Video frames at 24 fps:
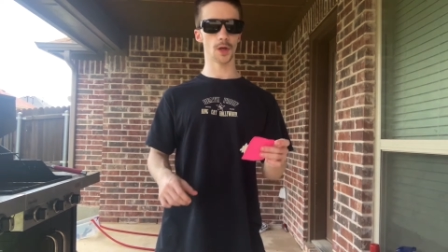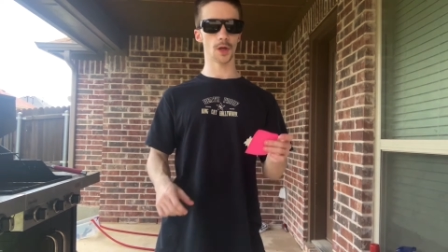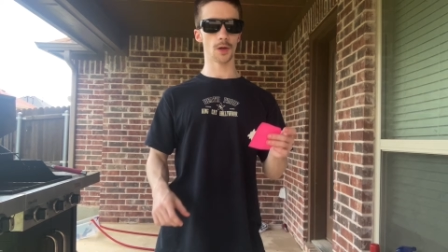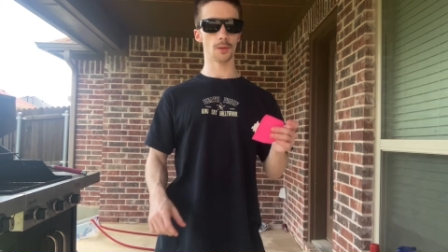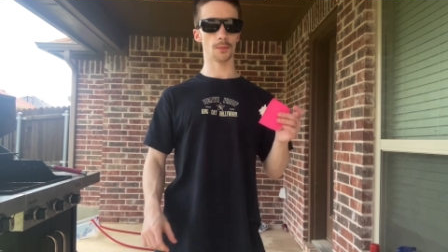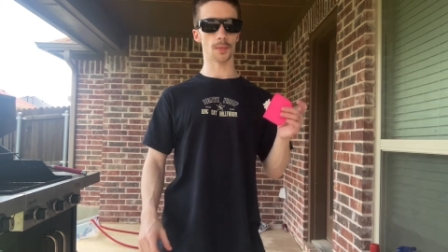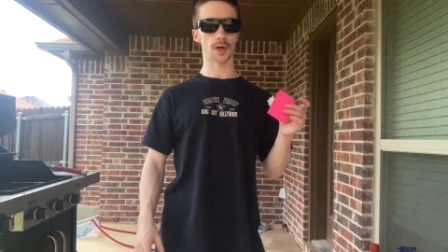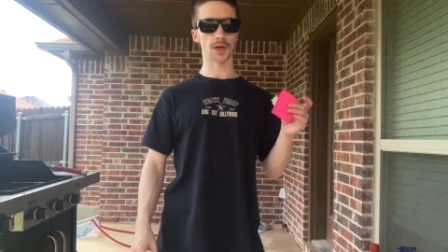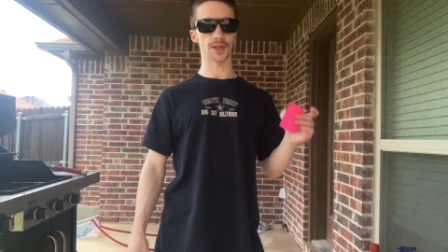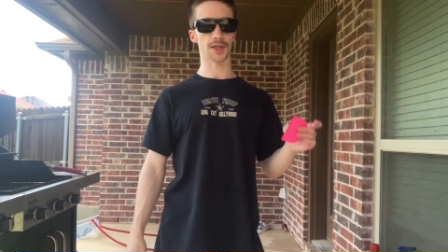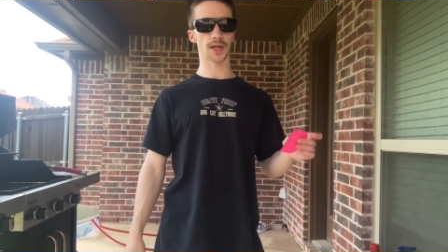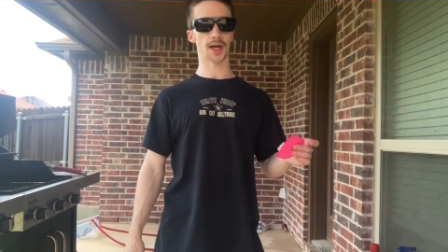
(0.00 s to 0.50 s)

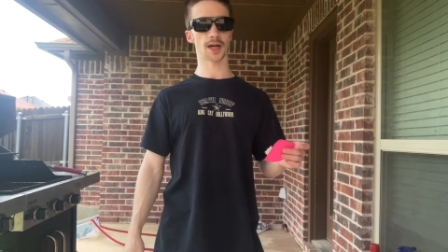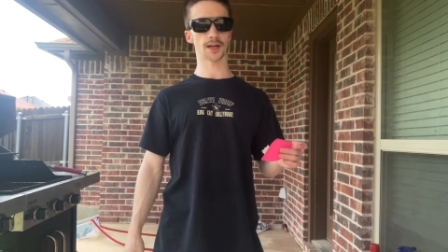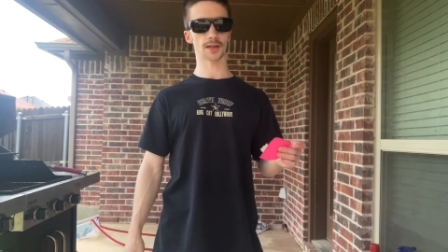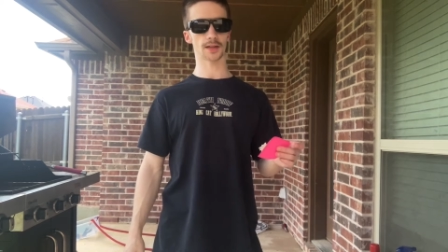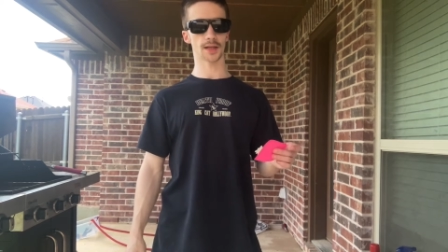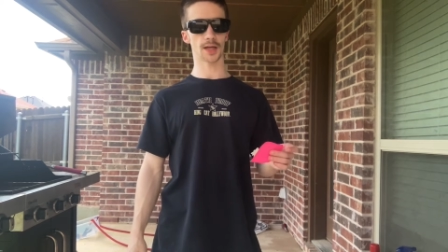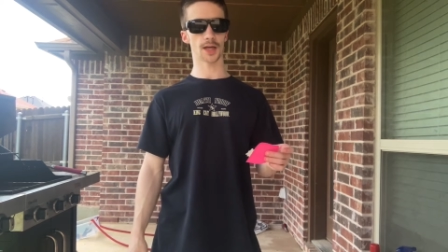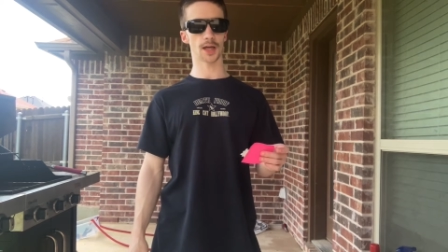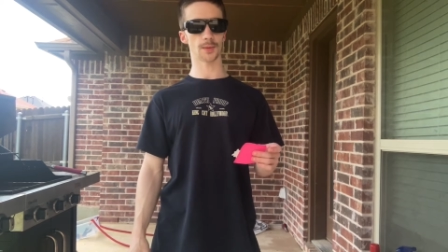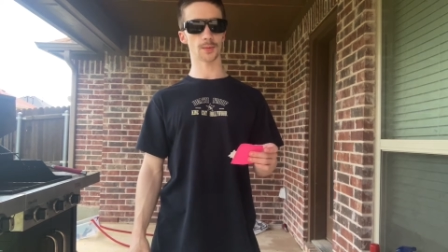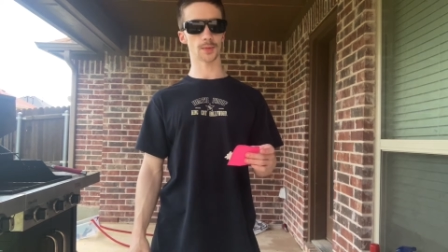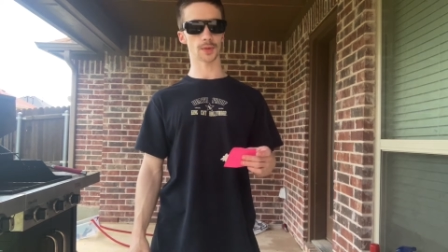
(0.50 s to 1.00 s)
My dad
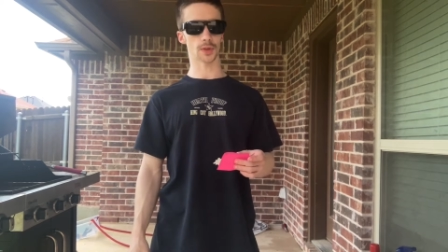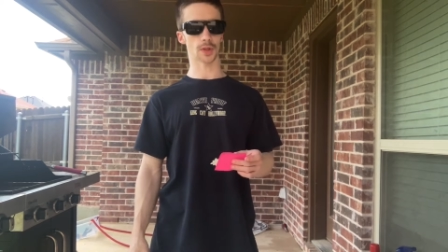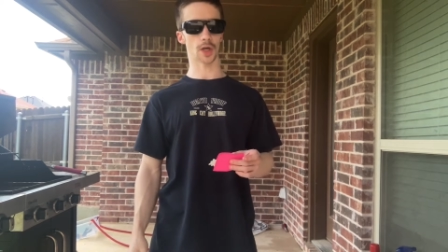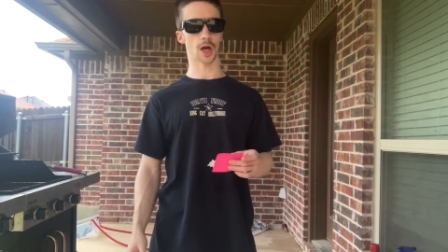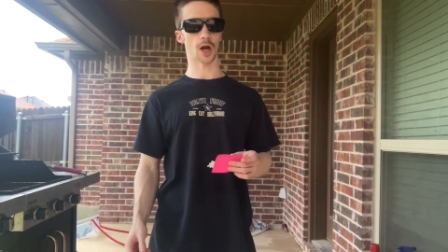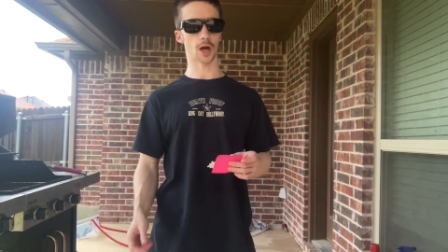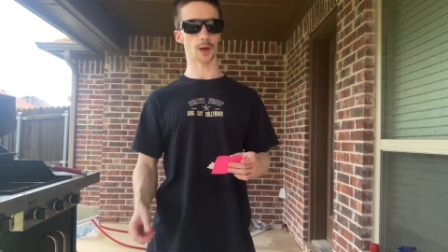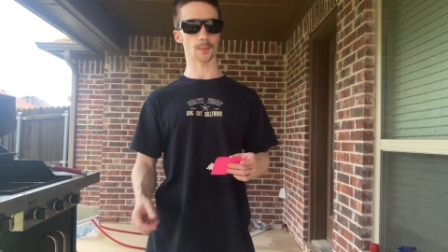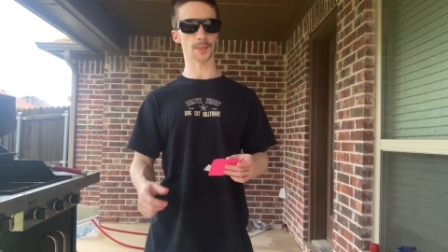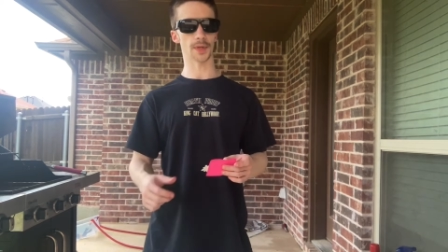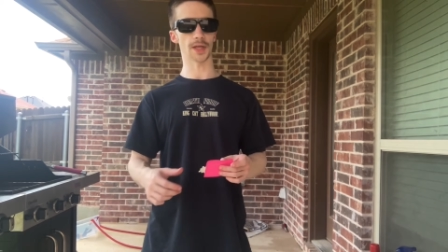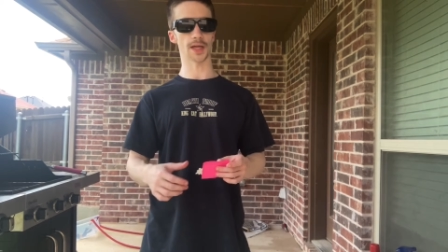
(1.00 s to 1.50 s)
came and
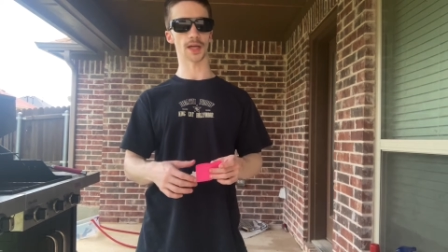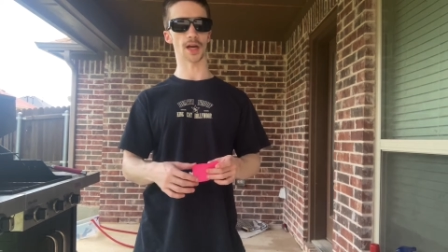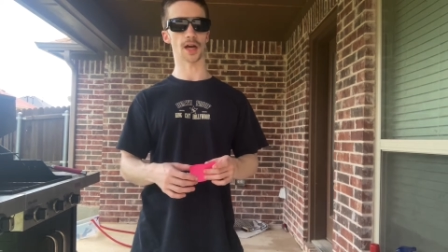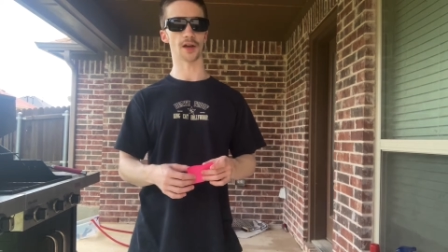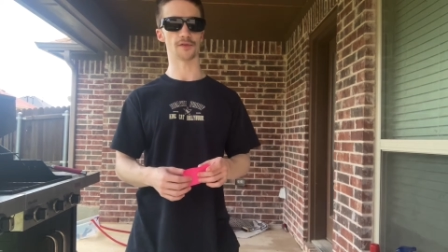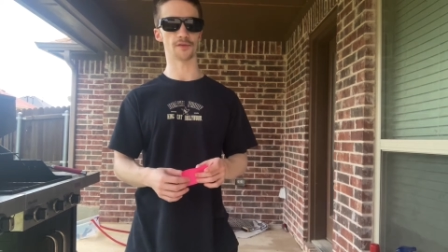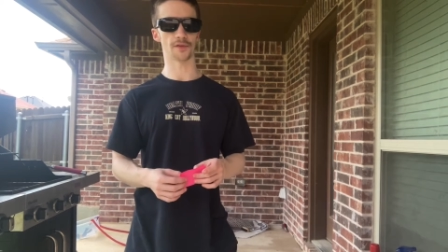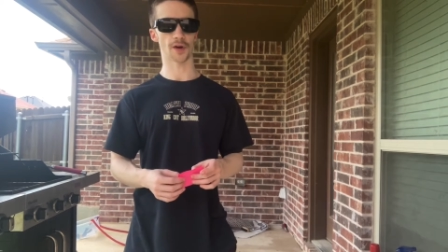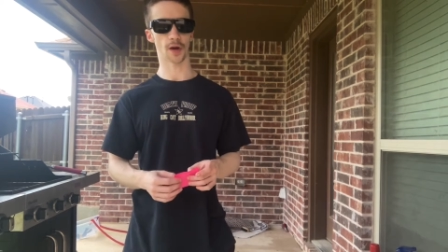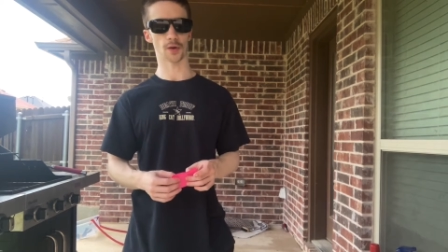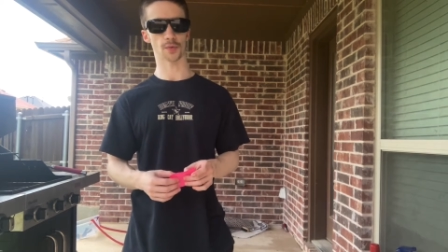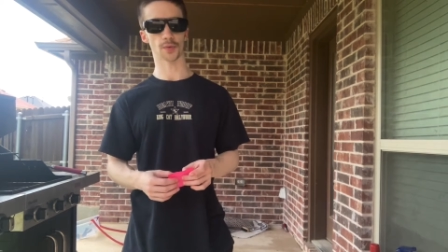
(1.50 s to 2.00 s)
got me, and I
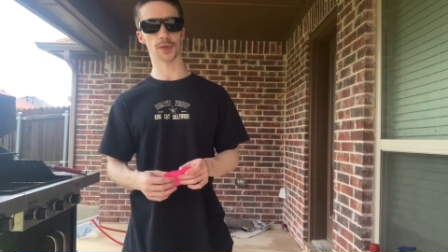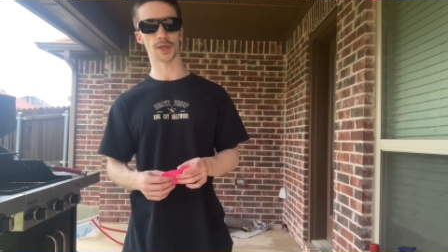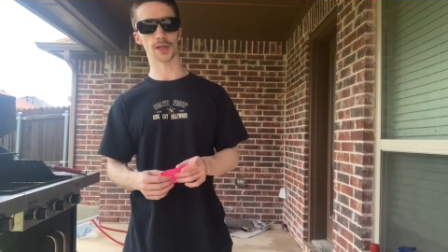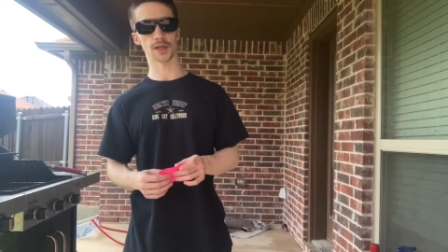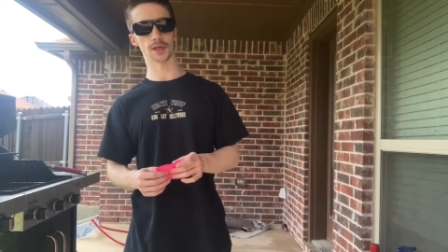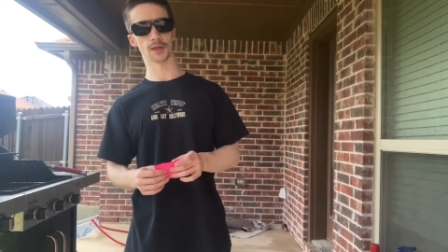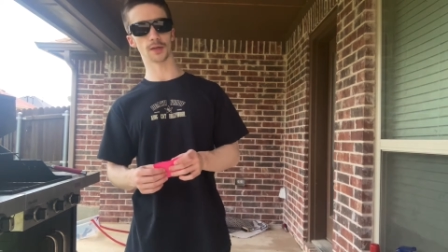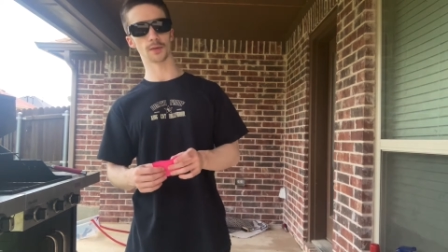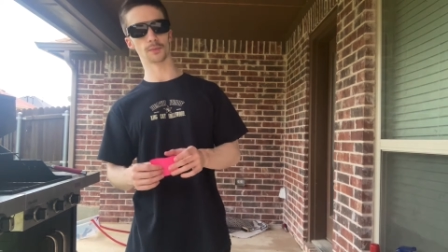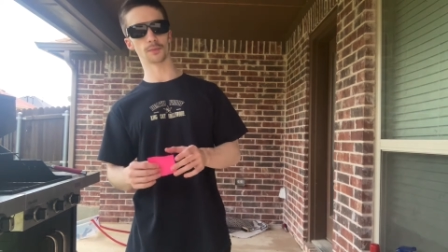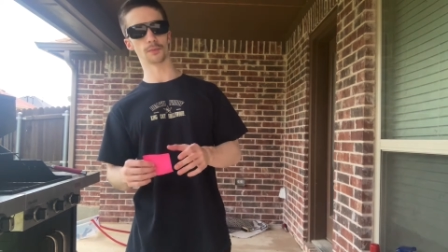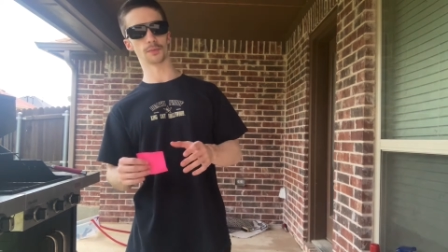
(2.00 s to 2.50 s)
found him